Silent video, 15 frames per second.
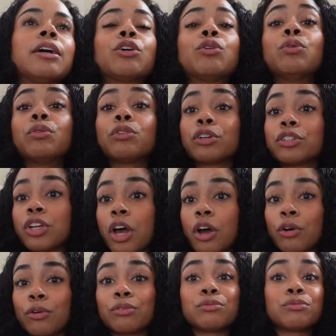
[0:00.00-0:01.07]
cooler
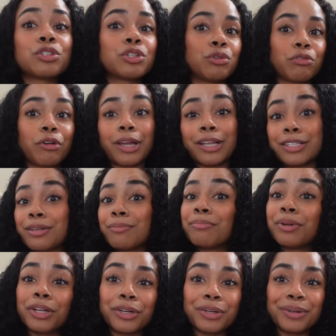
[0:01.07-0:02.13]
tones, greens and
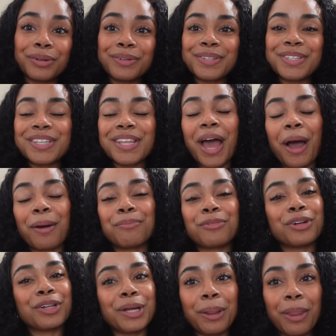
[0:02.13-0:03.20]
blues that I'm
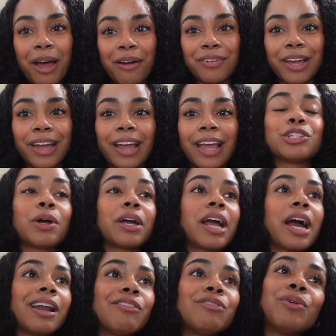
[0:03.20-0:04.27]
really loving. So I
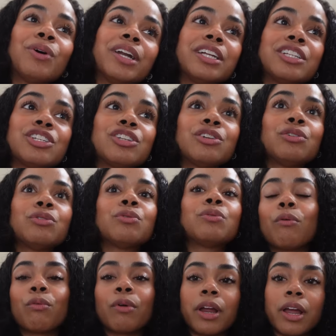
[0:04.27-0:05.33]
kind of wanted to
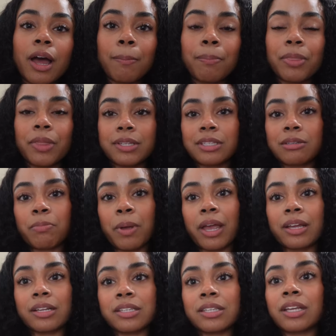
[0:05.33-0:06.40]
re-up the
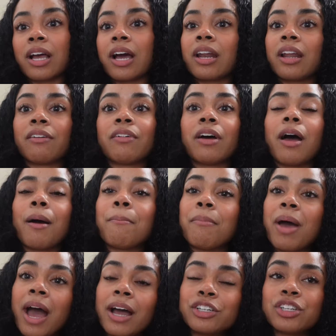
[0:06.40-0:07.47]
space to kind of
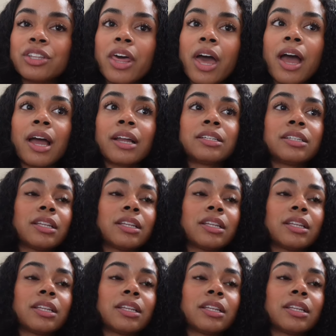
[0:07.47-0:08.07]
match that.